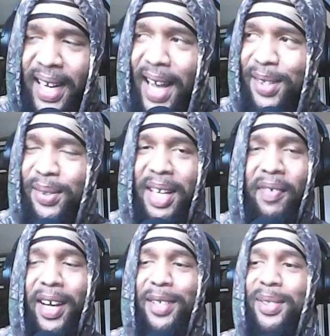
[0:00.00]
I can't do
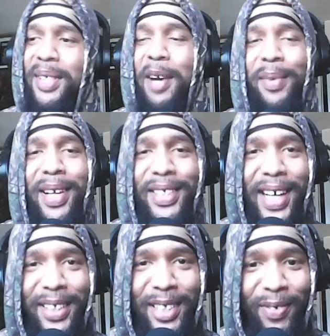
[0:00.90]
if I can do Samuel L.
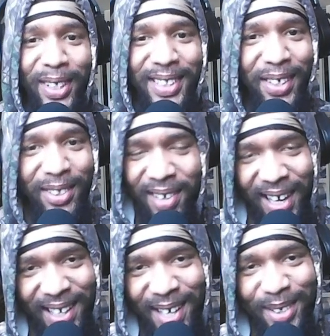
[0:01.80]
Jackson's voice, I'll
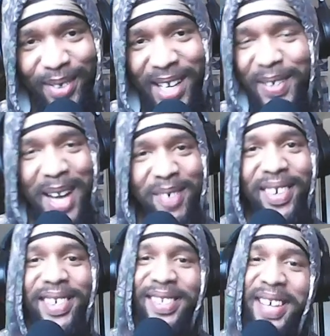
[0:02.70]
try. I can't do it. I don't
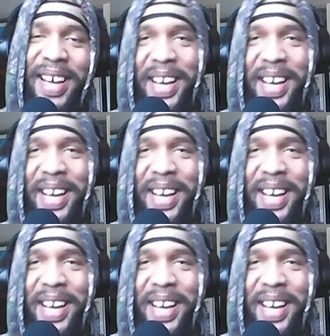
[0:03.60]
have it.